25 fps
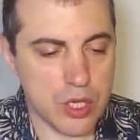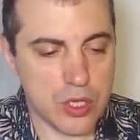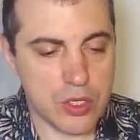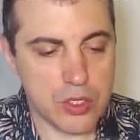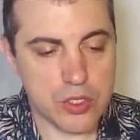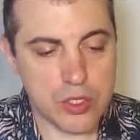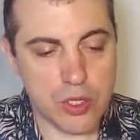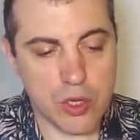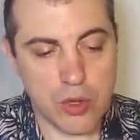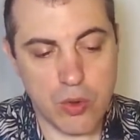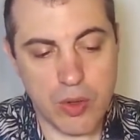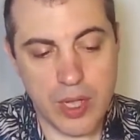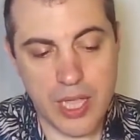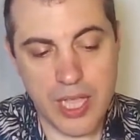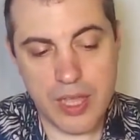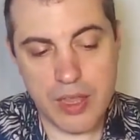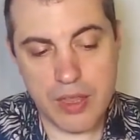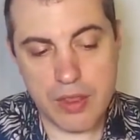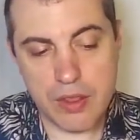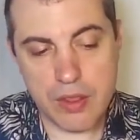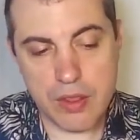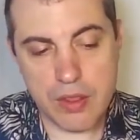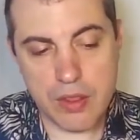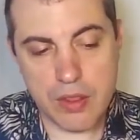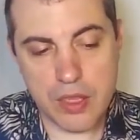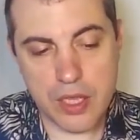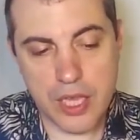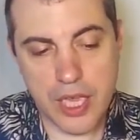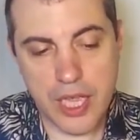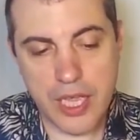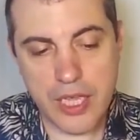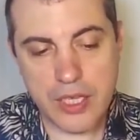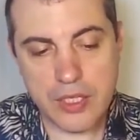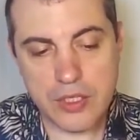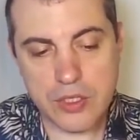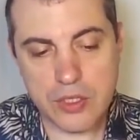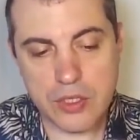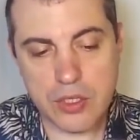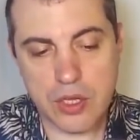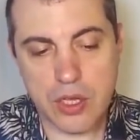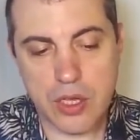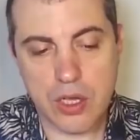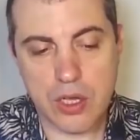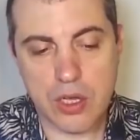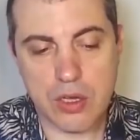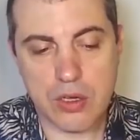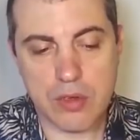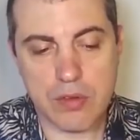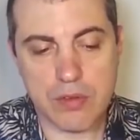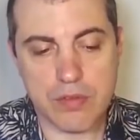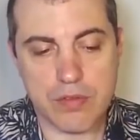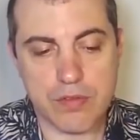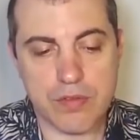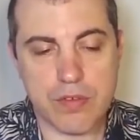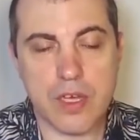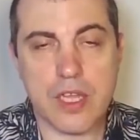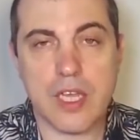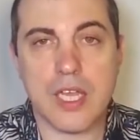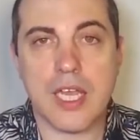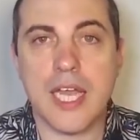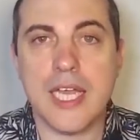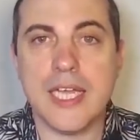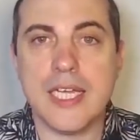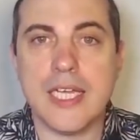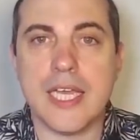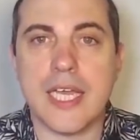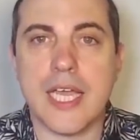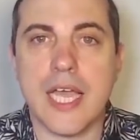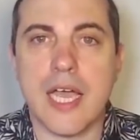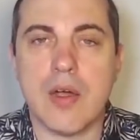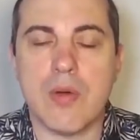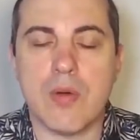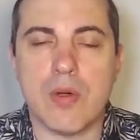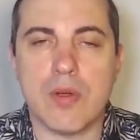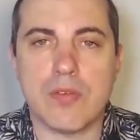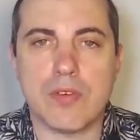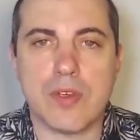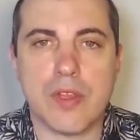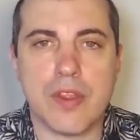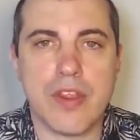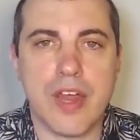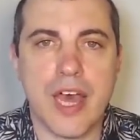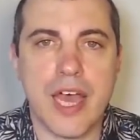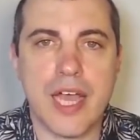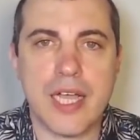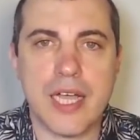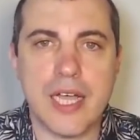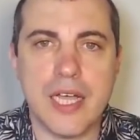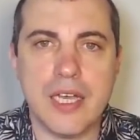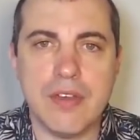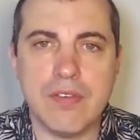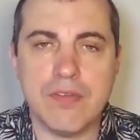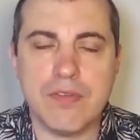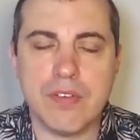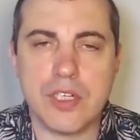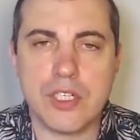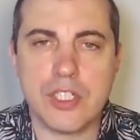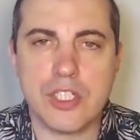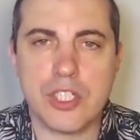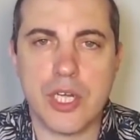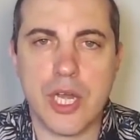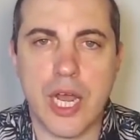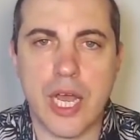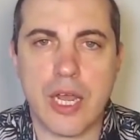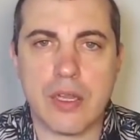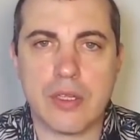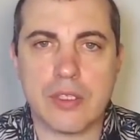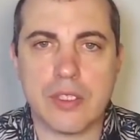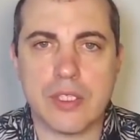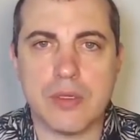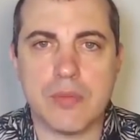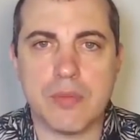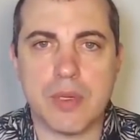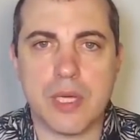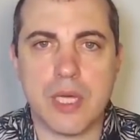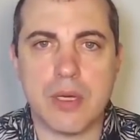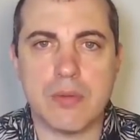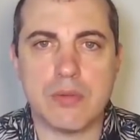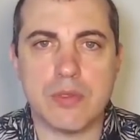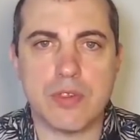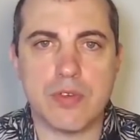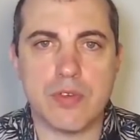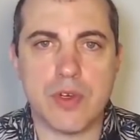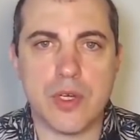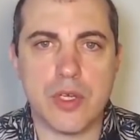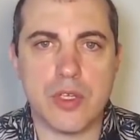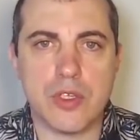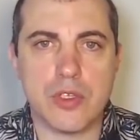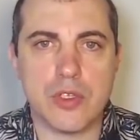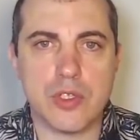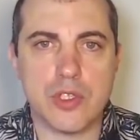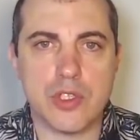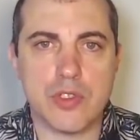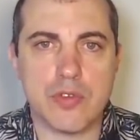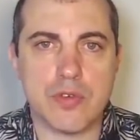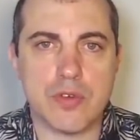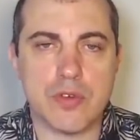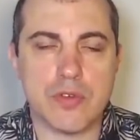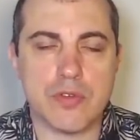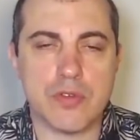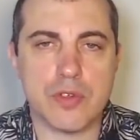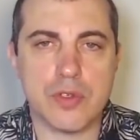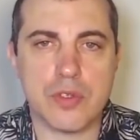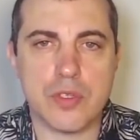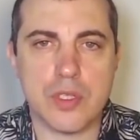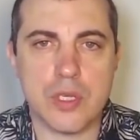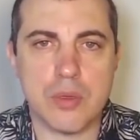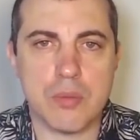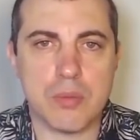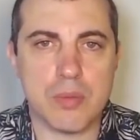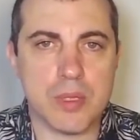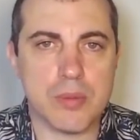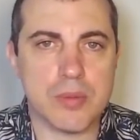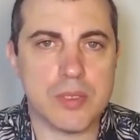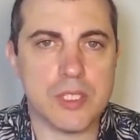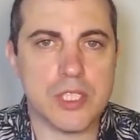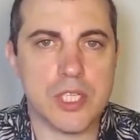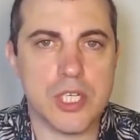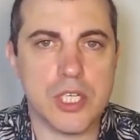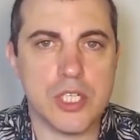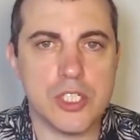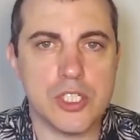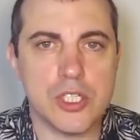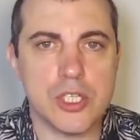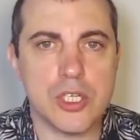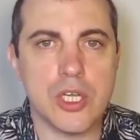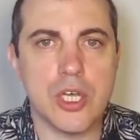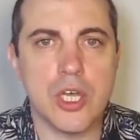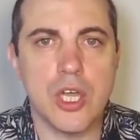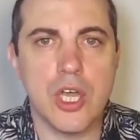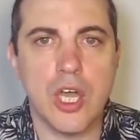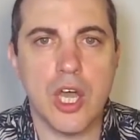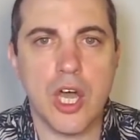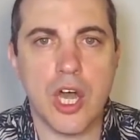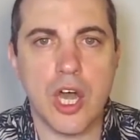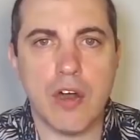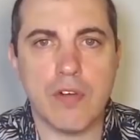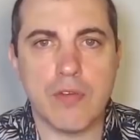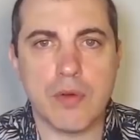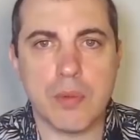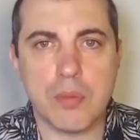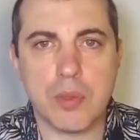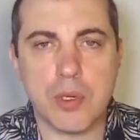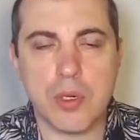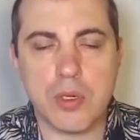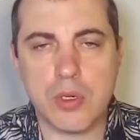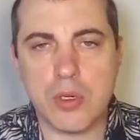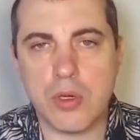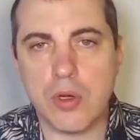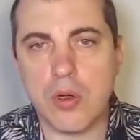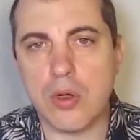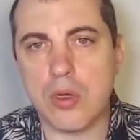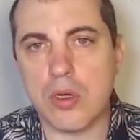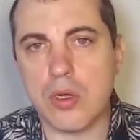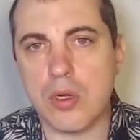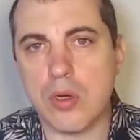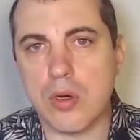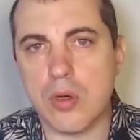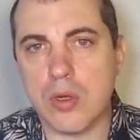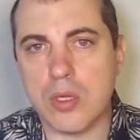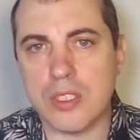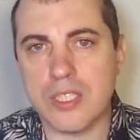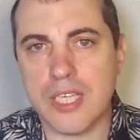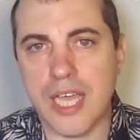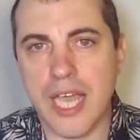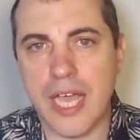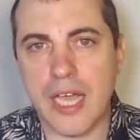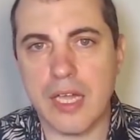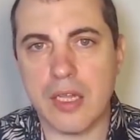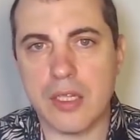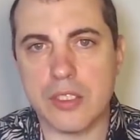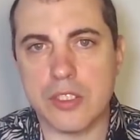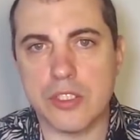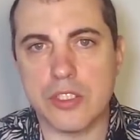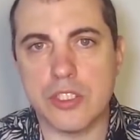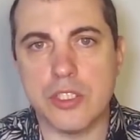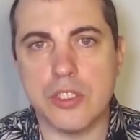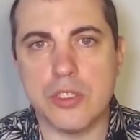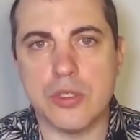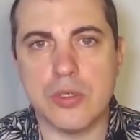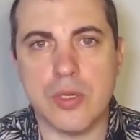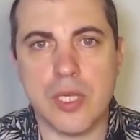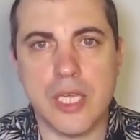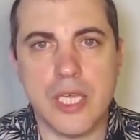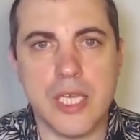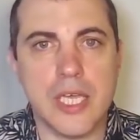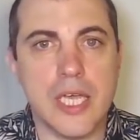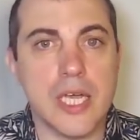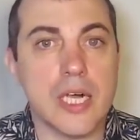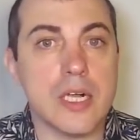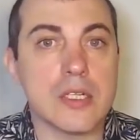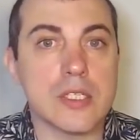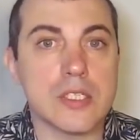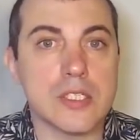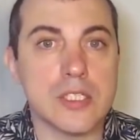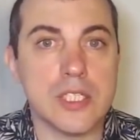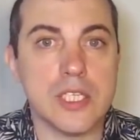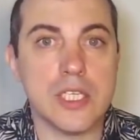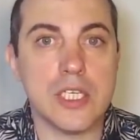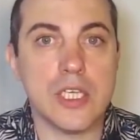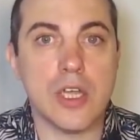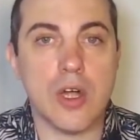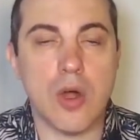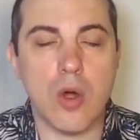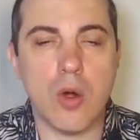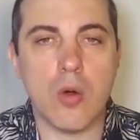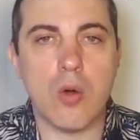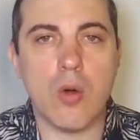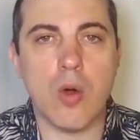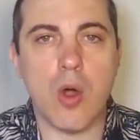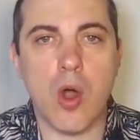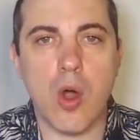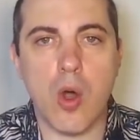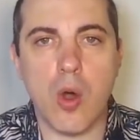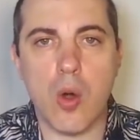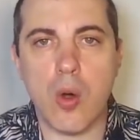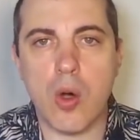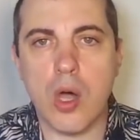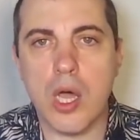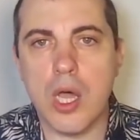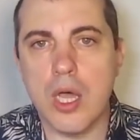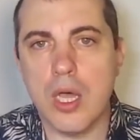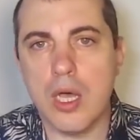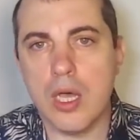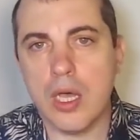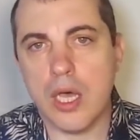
So in the case of Lightning, however, that kind of functionality becomes very useful for the implementation of a protocol called L2, ELTOO.